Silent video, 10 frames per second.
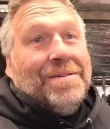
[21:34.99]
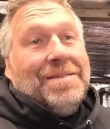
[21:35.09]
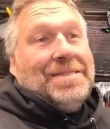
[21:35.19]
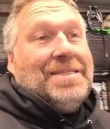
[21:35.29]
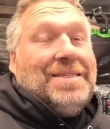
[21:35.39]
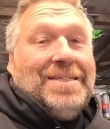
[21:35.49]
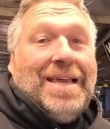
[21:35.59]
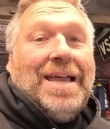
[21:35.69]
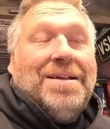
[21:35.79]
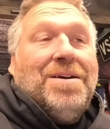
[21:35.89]
But
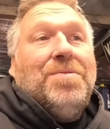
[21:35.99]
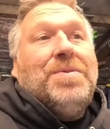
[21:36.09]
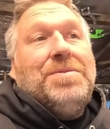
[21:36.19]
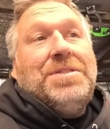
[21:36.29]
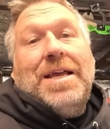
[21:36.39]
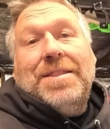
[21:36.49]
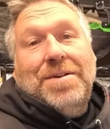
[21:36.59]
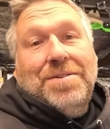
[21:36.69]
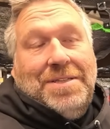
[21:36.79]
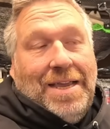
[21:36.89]
yeah, I will share
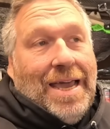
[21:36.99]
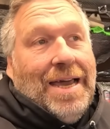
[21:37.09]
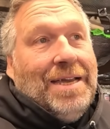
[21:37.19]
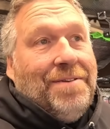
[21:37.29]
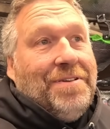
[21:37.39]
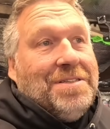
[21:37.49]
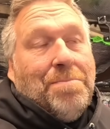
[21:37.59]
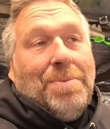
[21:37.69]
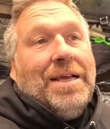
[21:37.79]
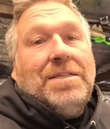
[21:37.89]
the odd day out if it's
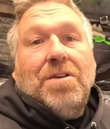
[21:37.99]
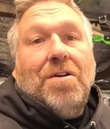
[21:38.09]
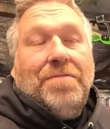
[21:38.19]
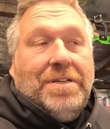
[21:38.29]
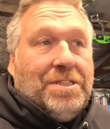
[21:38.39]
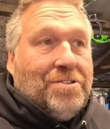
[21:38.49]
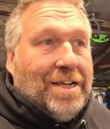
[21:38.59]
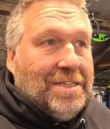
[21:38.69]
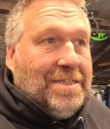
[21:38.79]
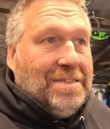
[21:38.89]
a place of
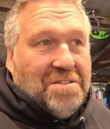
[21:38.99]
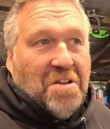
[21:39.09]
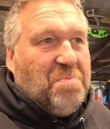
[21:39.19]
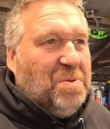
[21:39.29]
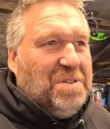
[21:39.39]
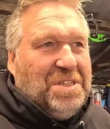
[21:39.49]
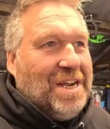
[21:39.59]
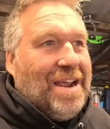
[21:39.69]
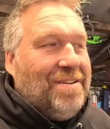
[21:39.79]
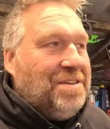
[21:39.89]
interest. No point
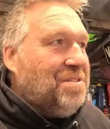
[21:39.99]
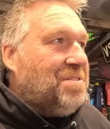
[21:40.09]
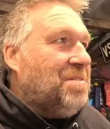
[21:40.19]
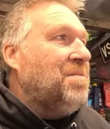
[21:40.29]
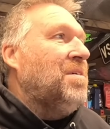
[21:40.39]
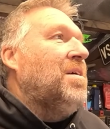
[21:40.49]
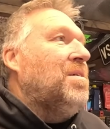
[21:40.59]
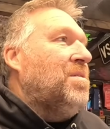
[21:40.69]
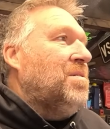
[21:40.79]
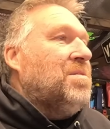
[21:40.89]
sharing just
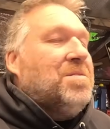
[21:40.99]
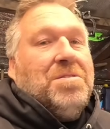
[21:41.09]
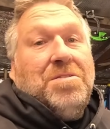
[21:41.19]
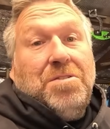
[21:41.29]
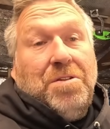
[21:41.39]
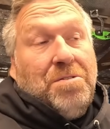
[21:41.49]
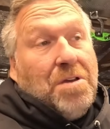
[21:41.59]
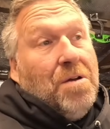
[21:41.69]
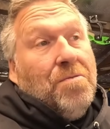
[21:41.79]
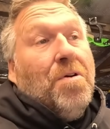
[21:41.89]
because I do
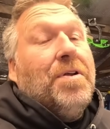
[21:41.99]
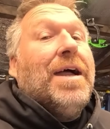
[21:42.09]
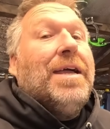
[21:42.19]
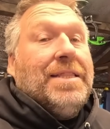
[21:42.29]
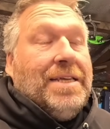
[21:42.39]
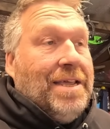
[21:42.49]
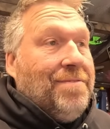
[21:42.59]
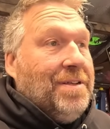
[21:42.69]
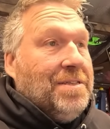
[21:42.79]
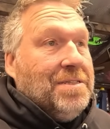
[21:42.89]
go a ride out in the
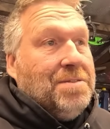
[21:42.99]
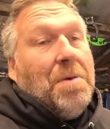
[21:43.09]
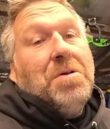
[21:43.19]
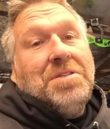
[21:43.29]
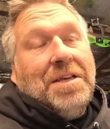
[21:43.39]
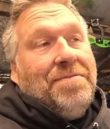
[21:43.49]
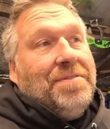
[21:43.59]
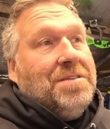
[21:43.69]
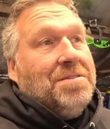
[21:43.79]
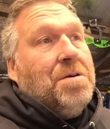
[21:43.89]
evenings. Most
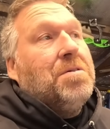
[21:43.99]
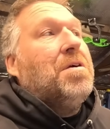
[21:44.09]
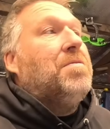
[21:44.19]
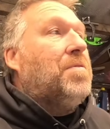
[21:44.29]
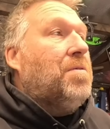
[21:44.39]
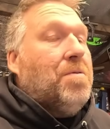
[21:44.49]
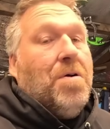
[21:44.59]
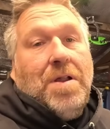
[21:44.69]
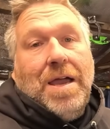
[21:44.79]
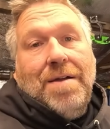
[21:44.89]
evenings I'll go for a
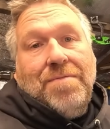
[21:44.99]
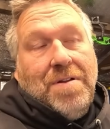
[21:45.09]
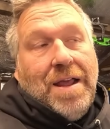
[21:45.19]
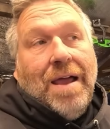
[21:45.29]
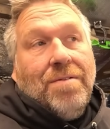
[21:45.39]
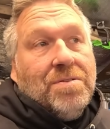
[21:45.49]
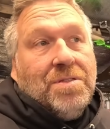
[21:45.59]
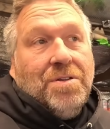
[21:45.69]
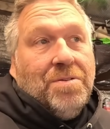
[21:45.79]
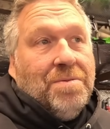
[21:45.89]
ride out for an hour or
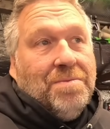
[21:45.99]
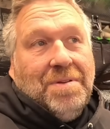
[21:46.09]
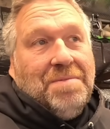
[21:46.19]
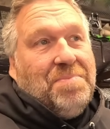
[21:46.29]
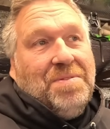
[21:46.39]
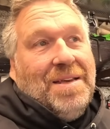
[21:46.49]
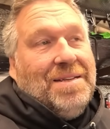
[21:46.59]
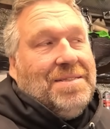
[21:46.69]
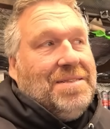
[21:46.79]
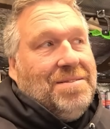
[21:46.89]
two, but
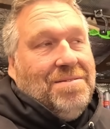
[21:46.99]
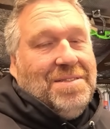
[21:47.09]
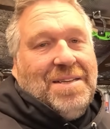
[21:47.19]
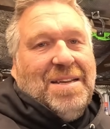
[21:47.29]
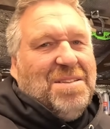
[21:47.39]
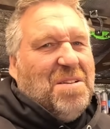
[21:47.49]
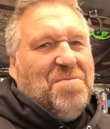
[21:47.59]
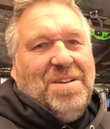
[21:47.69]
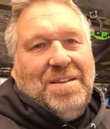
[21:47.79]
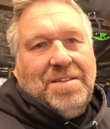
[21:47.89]
that's, like I say, I
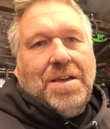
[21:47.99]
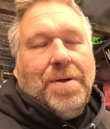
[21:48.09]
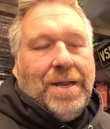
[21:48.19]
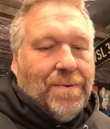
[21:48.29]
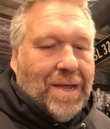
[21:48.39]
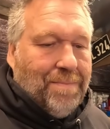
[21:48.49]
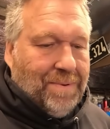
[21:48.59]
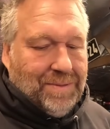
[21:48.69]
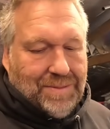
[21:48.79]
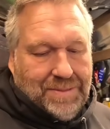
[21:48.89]
don't really go anywhere,
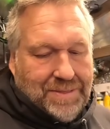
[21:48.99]
but